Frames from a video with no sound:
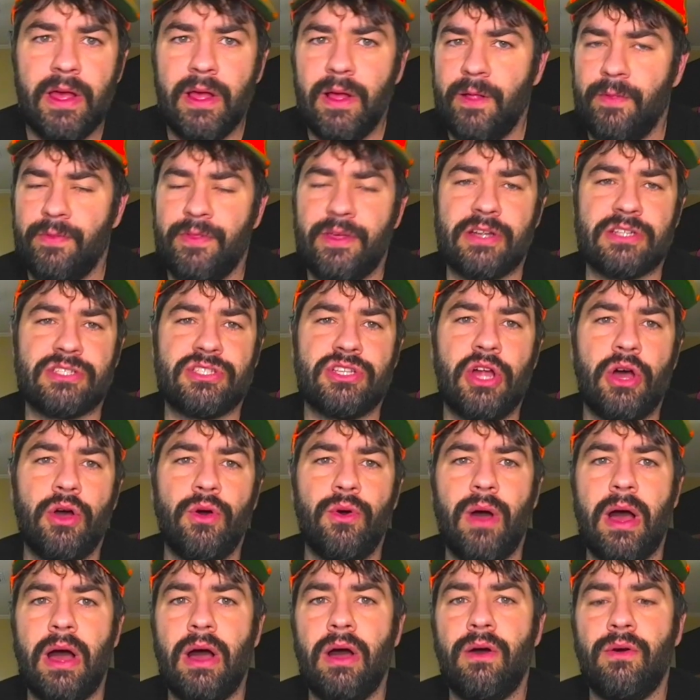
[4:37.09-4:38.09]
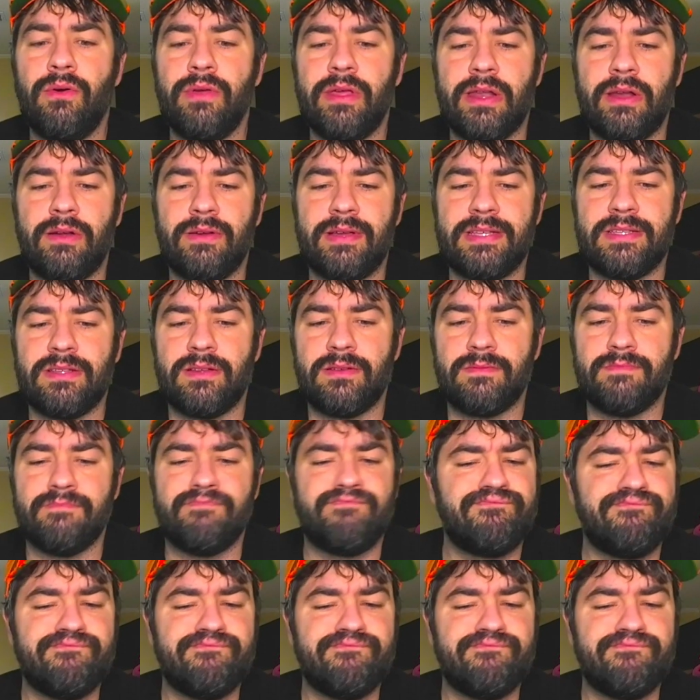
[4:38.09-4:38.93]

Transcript: There's no, he's on